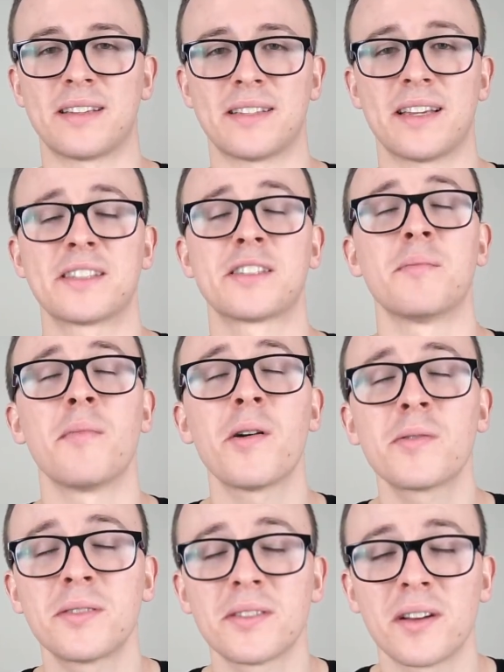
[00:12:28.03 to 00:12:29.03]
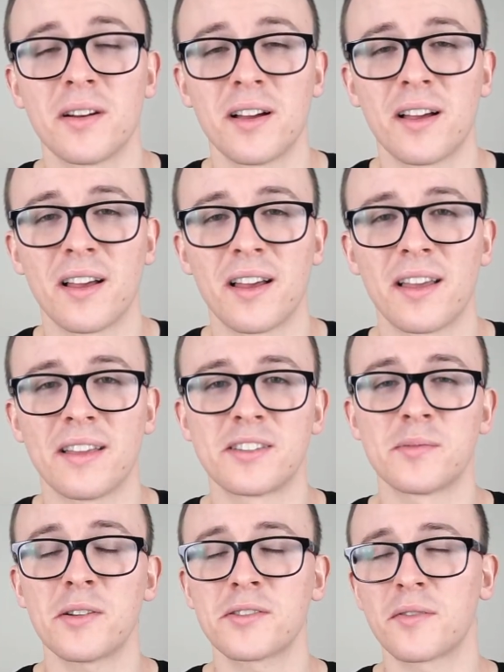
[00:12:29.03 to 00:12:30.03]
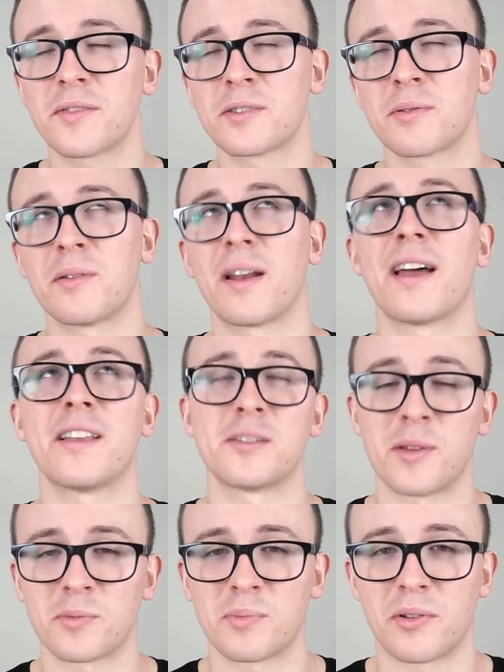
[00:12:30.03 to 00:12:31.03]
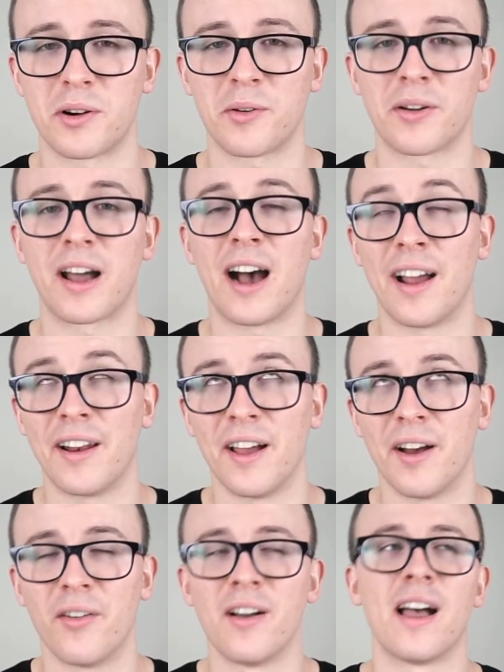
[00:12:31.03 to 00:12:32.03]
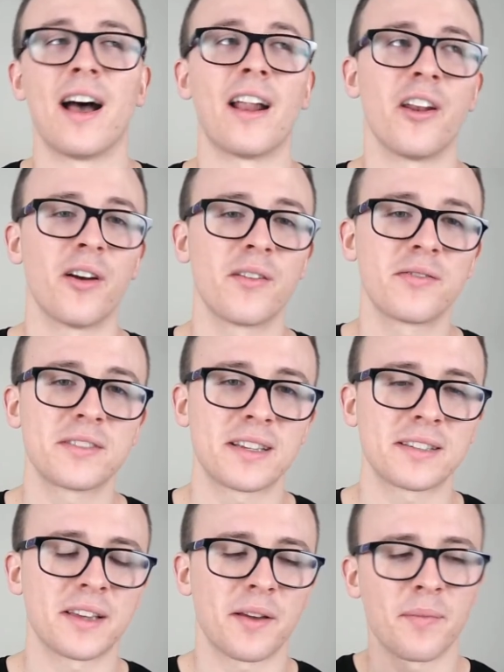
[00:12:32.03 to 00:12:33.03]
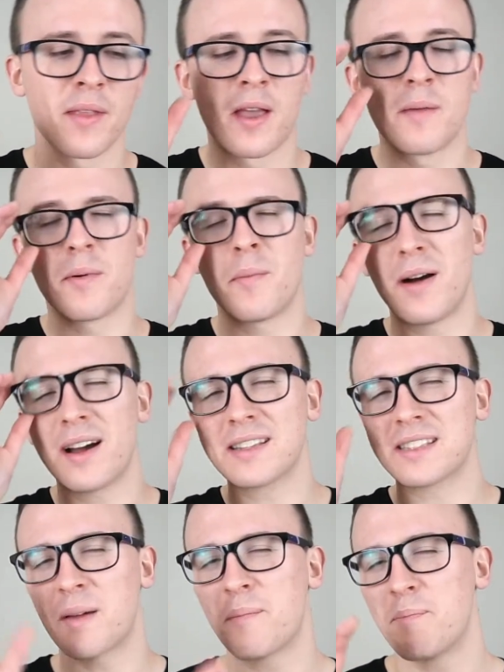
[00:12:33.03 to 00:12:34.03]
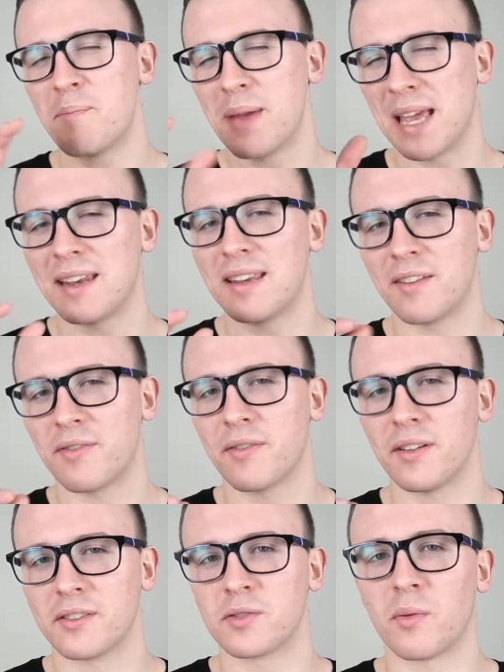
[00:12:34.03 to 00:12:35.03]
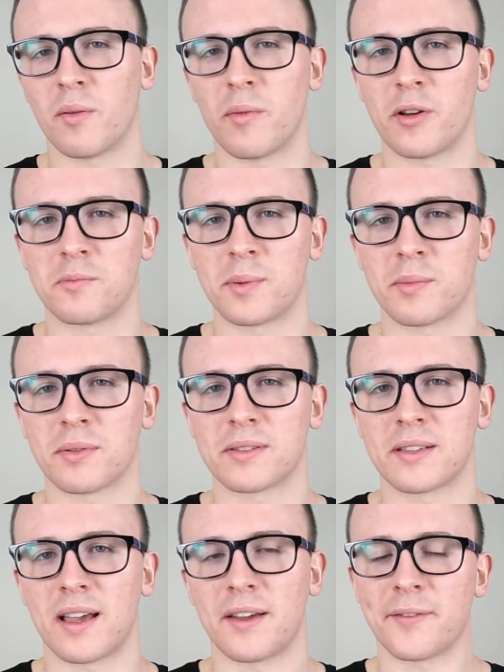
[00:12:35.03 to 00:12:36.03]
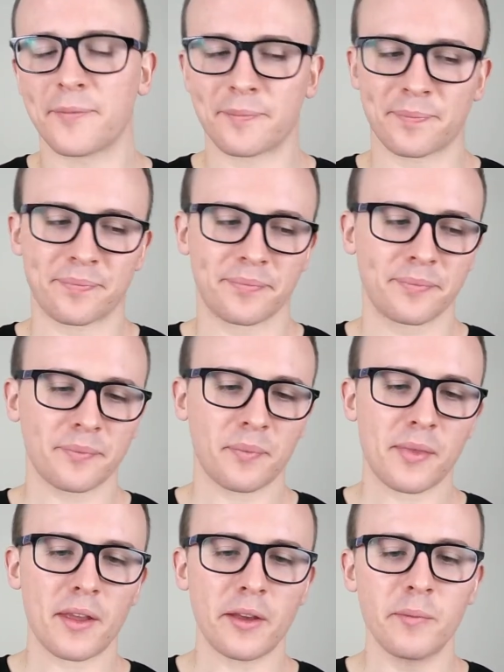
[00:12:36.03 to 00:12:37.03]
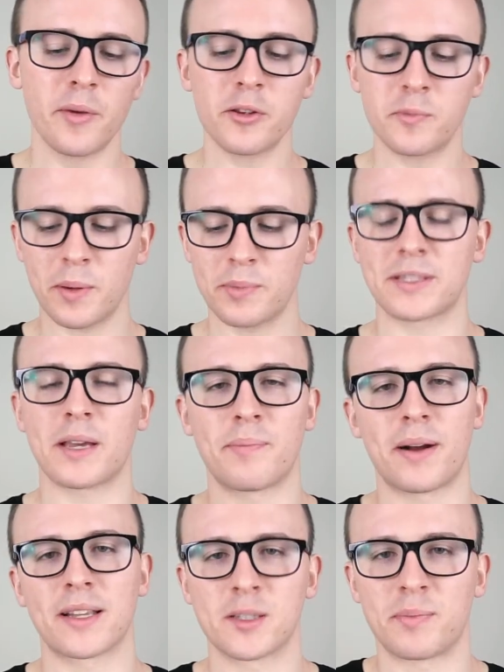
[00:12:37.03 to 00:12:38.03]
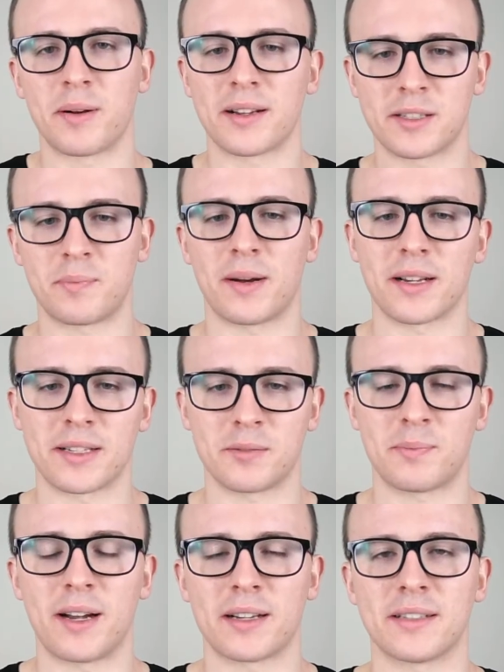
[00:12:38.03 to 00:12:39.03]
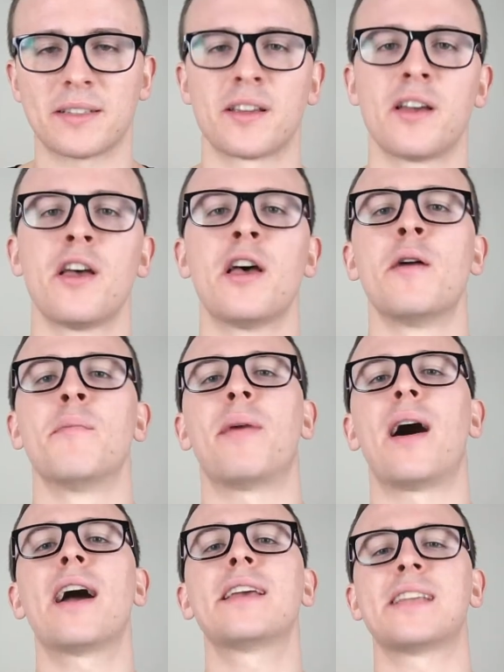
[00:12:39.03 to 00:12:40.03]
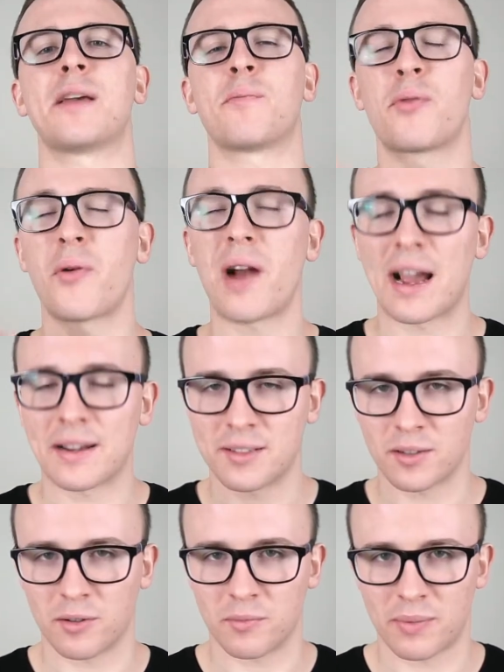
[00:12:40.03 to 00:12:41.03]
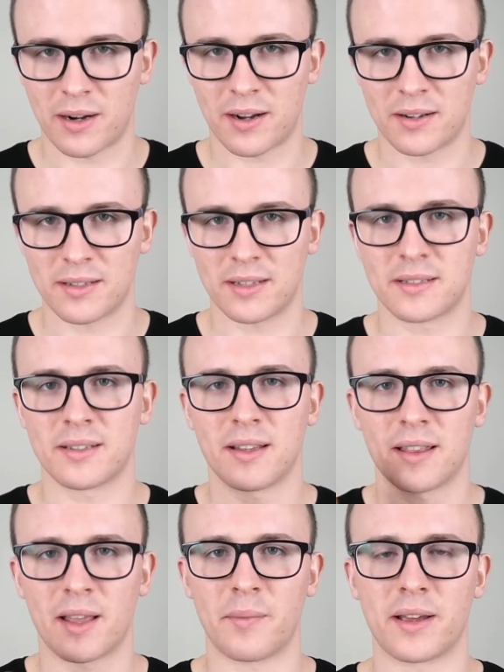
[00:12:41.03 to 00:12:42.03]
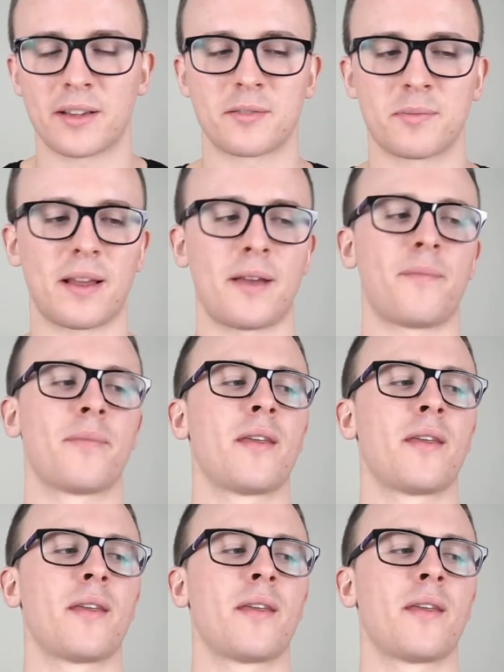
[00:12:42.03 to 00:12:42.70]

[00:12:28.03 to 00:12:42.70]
It's the most obvious one, and it's the most boring one, I know, and I know everyone says it, but mine's a bit different to what most people say. Most people say practice, but I say practical practice. Let me explain.